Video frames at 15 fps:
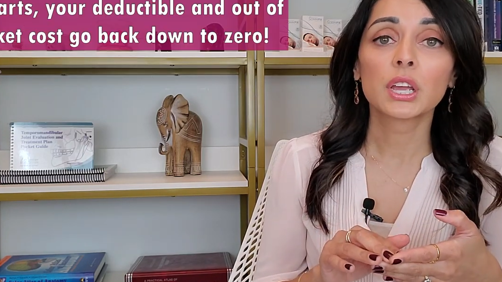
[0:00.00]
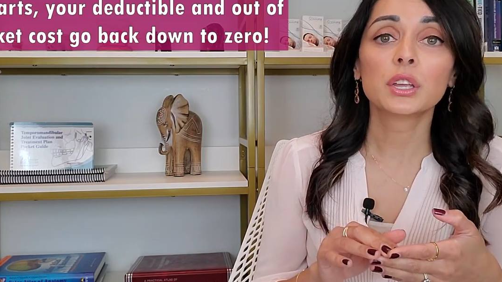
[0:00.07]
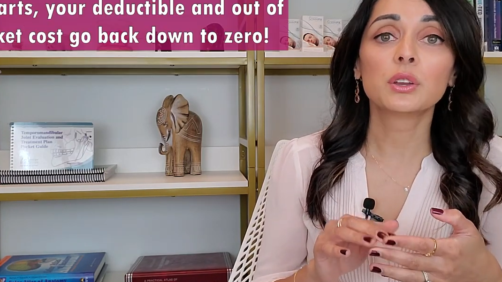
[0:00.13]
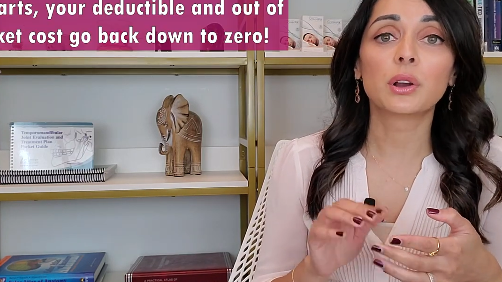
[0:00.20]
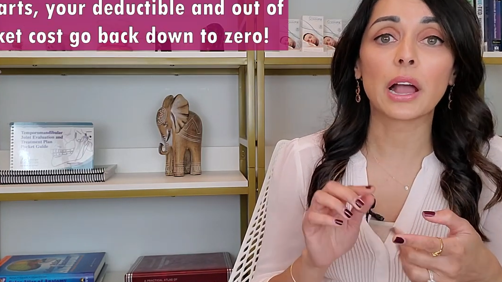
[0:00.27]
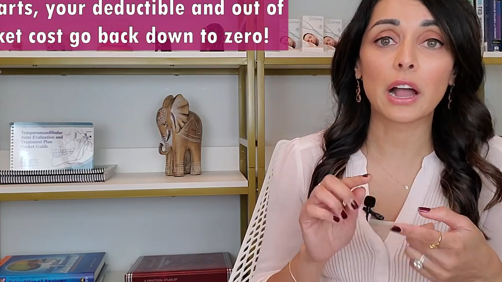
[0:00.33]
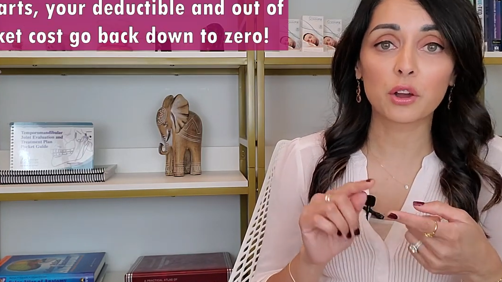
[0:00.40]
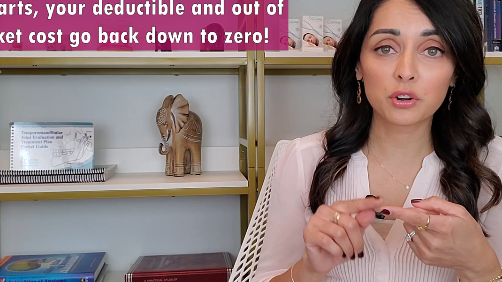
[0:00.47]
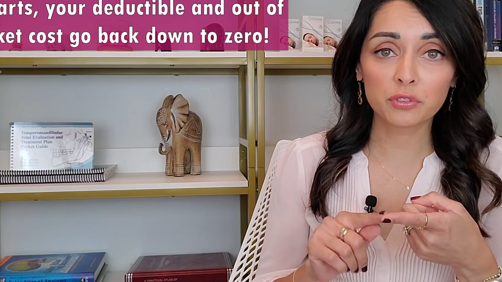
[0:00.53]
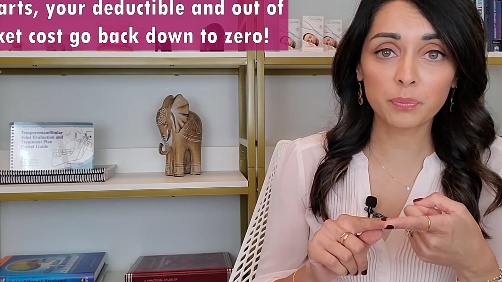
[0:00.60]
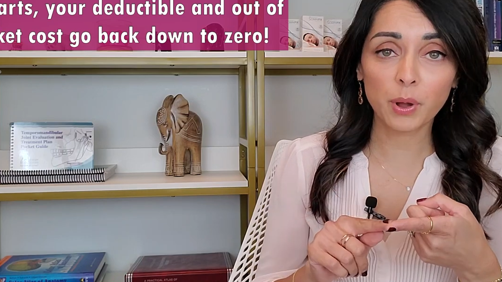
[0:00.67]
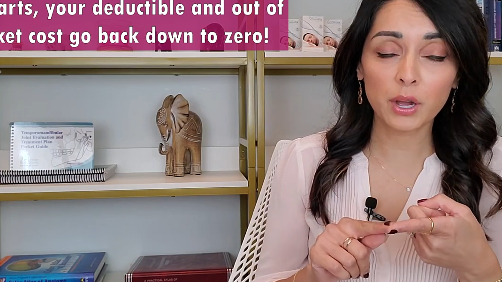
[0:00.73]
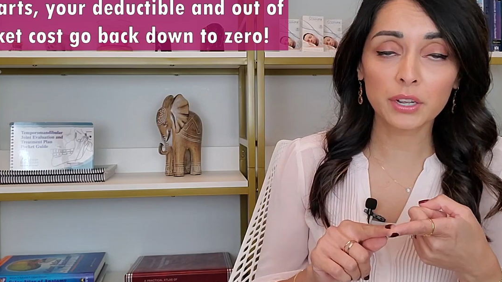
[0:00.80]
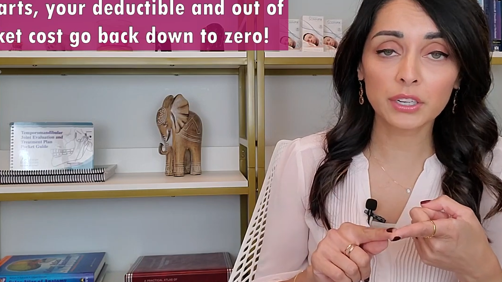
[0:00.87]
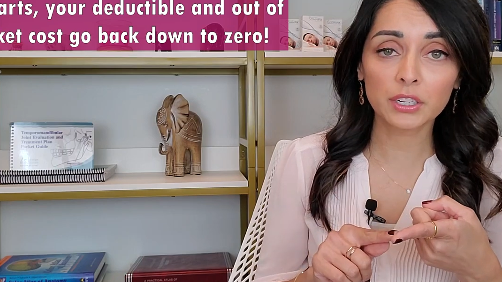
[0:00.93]
your
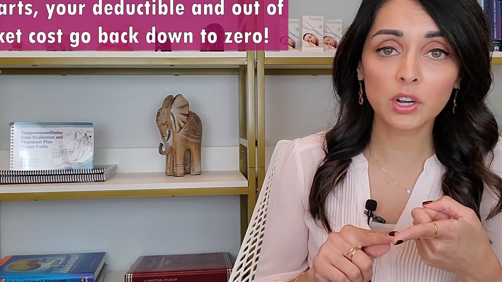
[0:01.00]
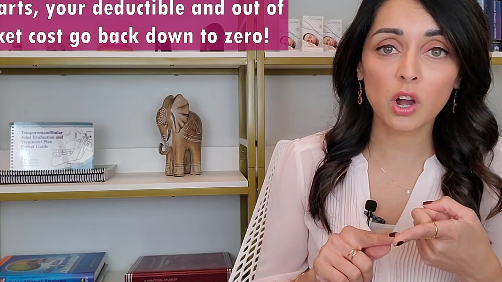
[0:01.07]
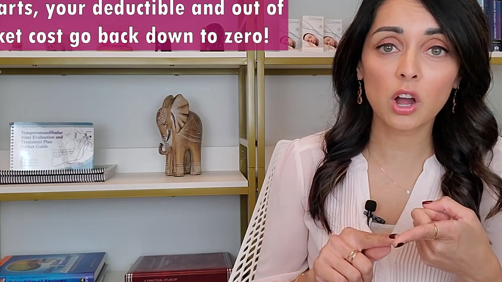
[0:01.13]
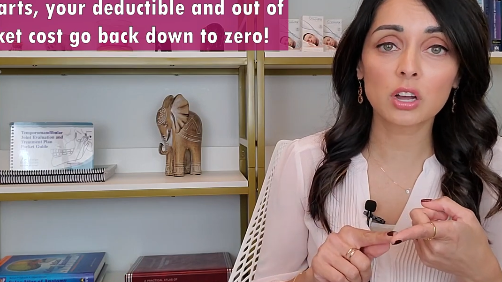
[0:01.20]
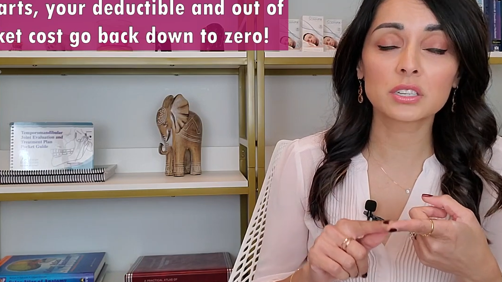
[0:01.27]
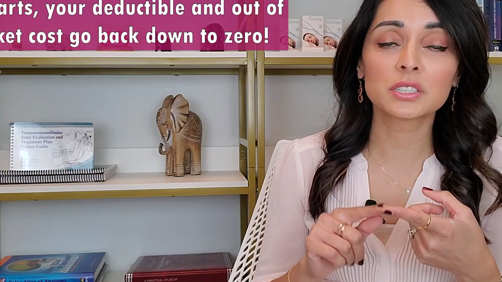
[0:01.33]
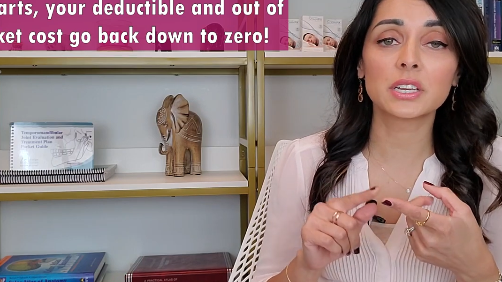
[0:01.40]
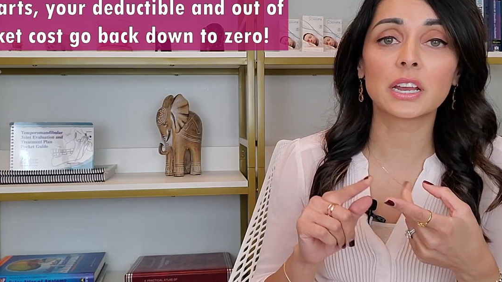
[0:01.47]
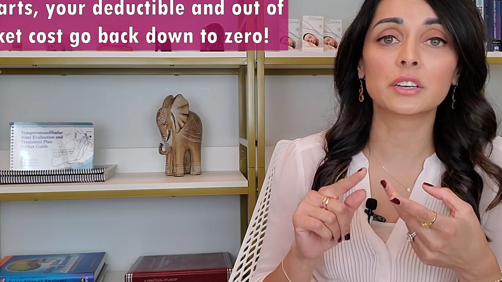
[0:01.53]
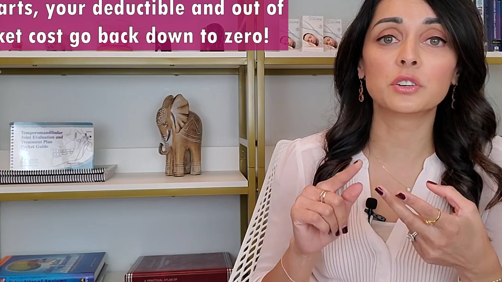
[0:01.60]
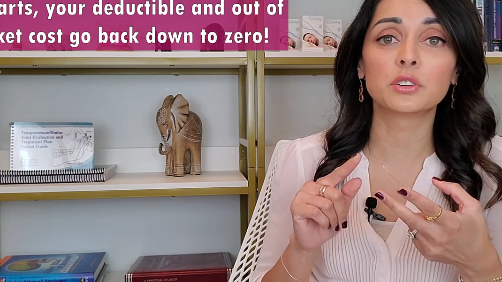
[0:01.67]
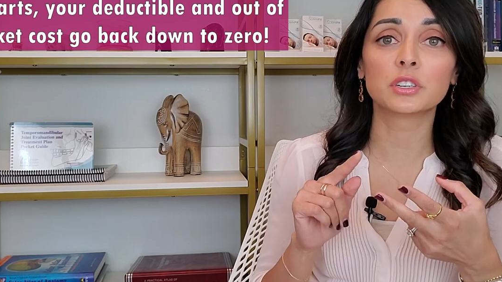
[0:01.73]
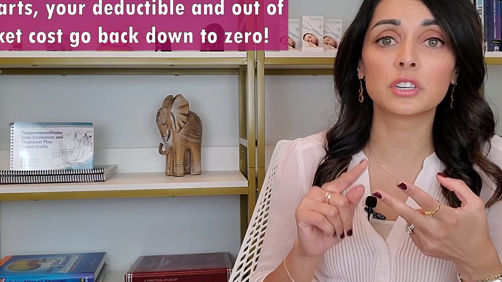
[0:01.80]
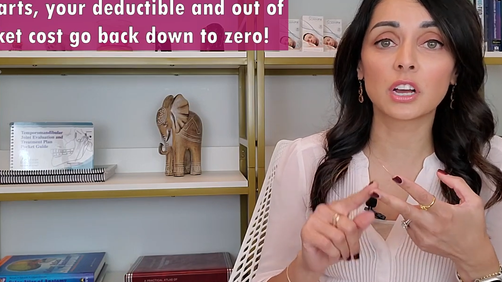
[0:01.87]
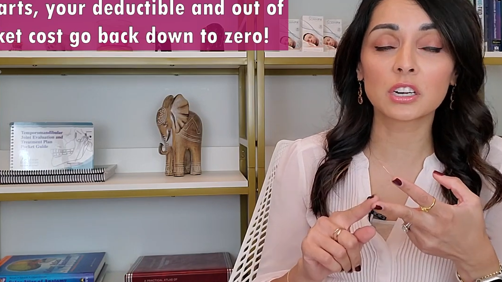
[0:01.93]
out-of-pocket cost and
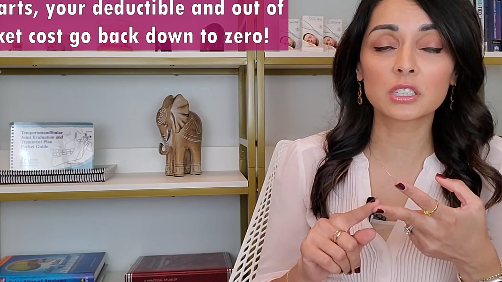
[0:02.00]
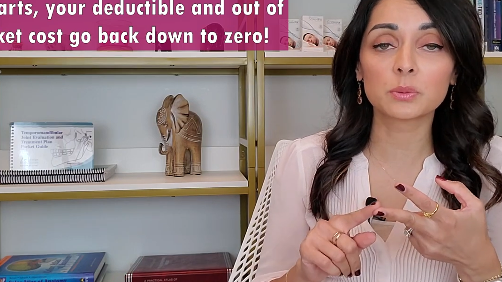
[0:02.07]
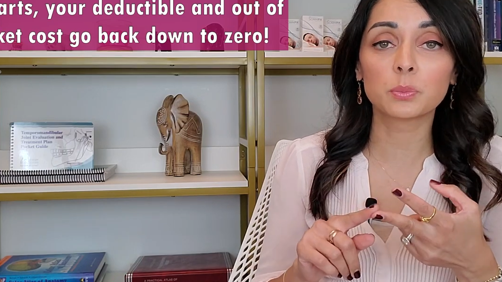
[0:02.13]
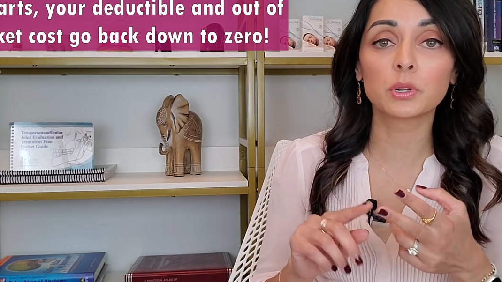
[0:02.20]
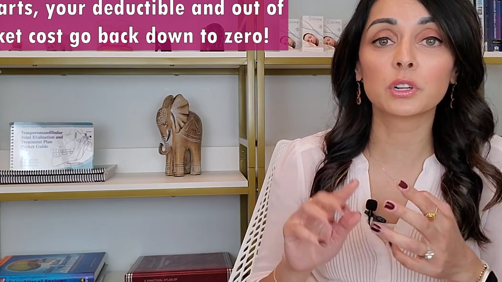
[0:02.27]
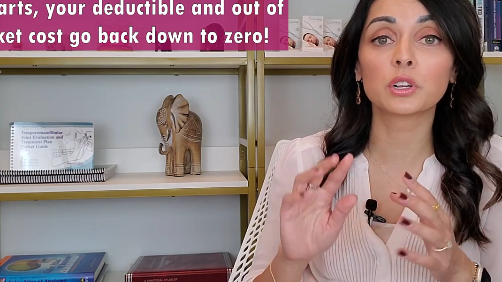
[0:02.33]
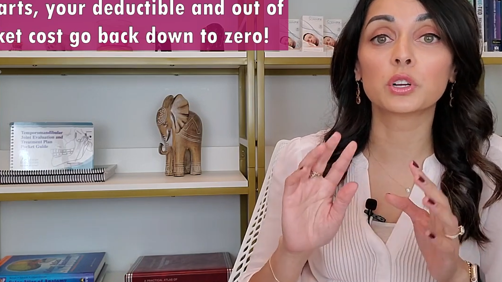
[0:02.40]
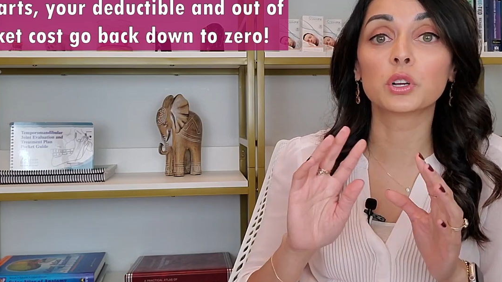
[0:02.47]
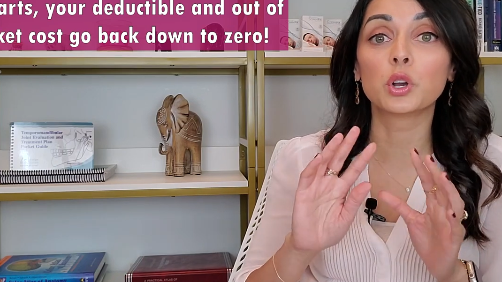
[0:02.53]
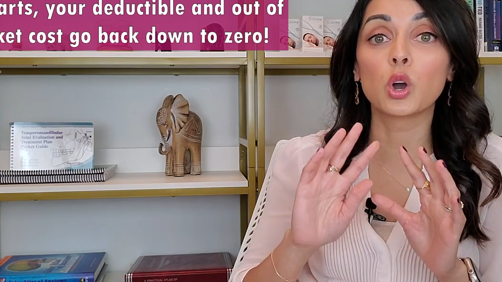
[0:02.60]
your deductible